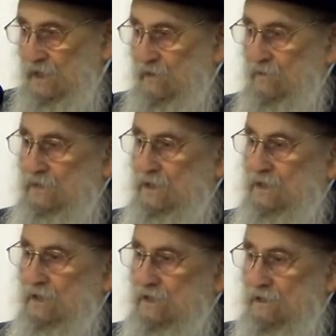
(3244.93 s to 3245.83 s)
and we need
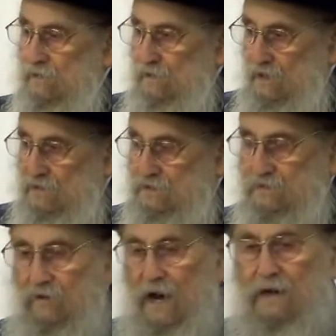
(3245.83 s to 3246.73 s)
a
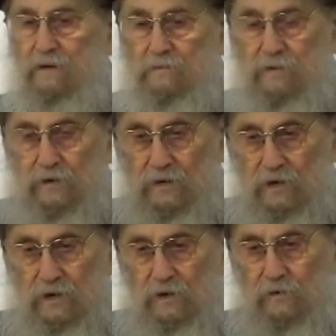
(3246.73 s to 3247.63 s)
scribe
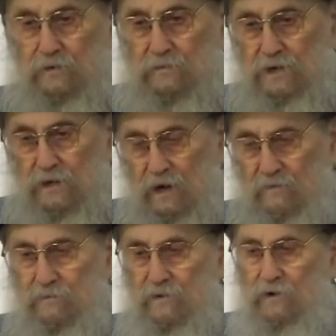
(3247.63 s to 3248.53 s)
who
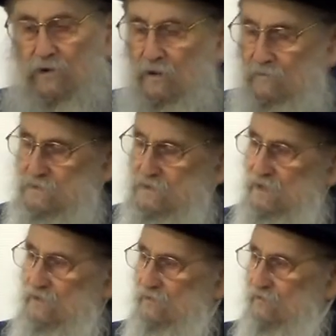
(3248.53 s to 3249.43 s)
comes
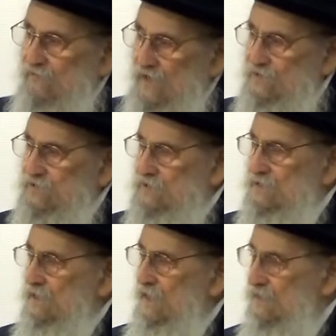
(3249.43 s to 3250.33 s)
and refreshes
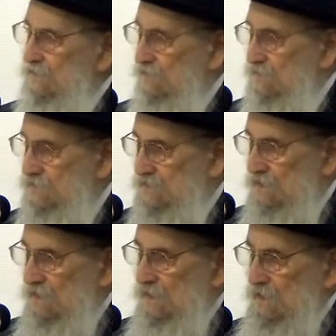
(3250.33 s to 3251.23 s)
the letters,